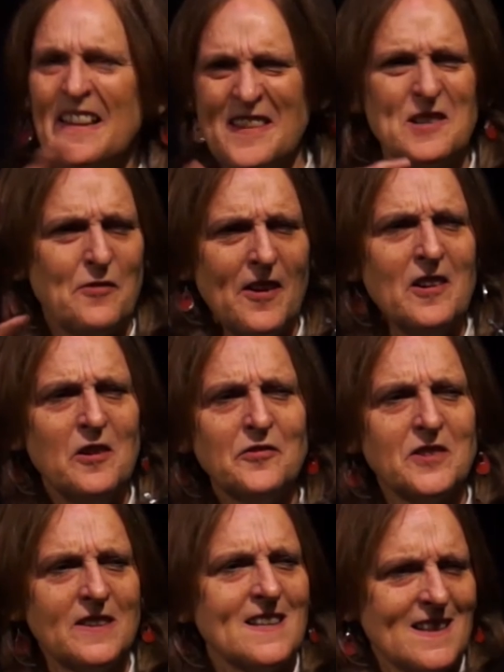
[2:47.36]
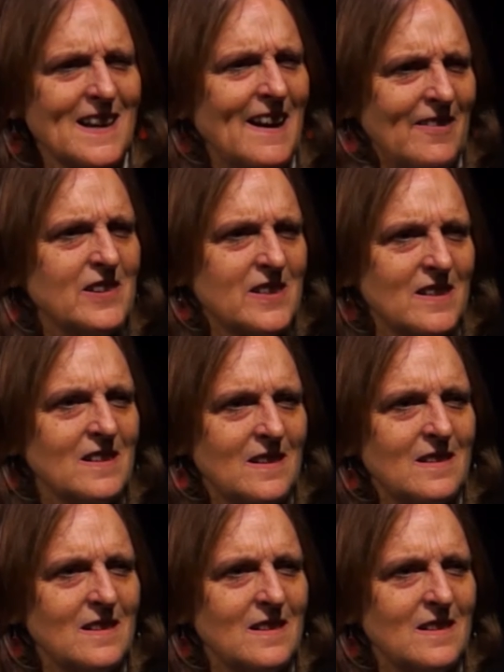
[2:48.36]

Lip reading: And there's a character,